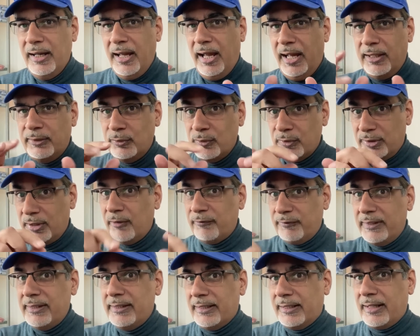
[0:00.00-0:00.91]
and
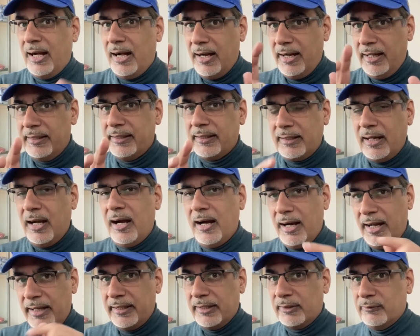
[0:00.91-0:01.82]
yourself in the car and
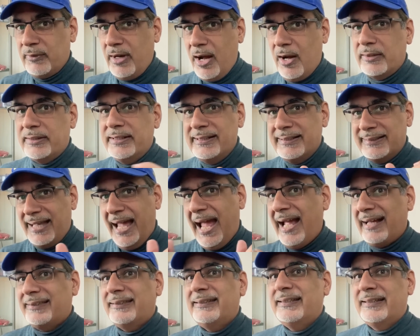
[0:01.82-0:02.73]
the ground is
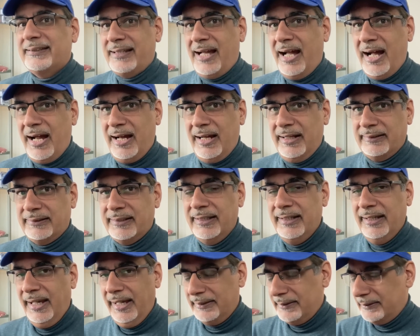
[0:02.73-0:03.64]
actually the tires.
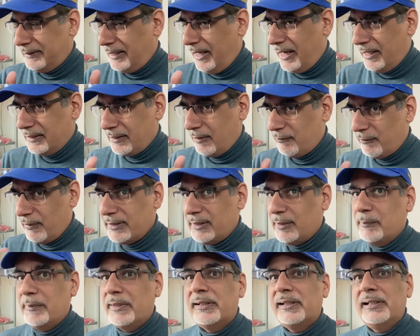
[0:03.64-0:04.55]
And the tires are
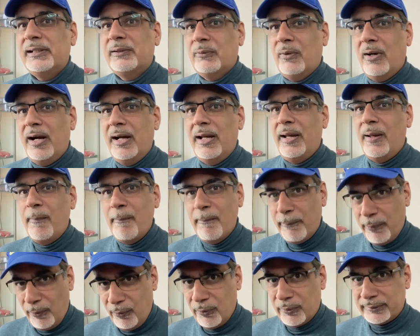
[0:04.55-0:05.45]
fundamentally quite
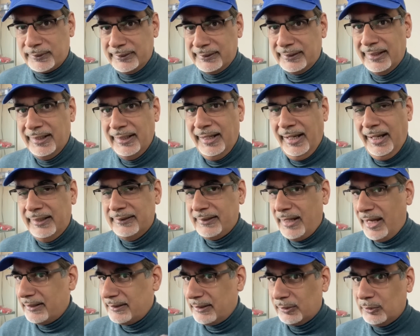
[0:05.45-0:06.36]
important. And
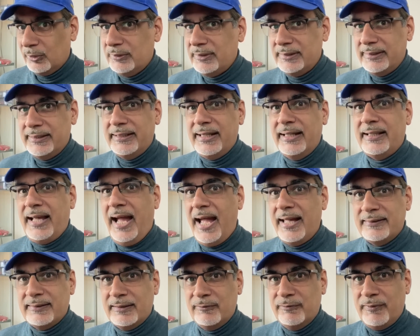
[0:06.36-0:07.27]
tire technology, again,
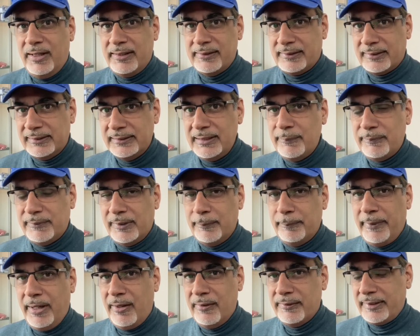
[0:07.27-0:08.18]
has advanced leaps
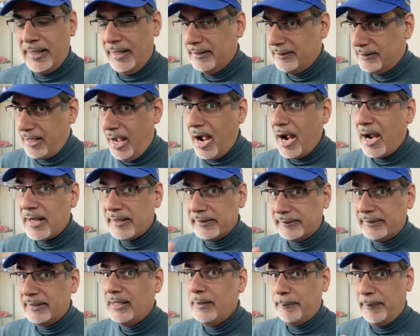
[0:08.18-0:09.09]
and bounds, and tires
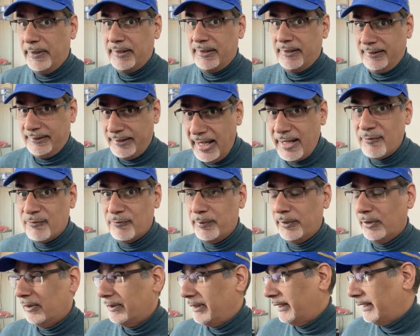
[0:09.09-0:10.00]
keep us safe
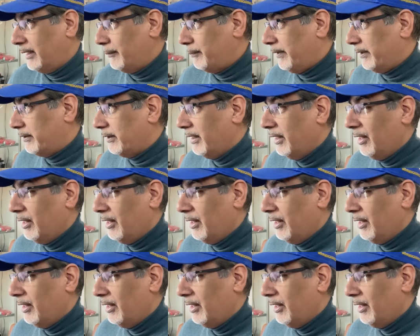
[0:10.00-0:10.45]
because they keep us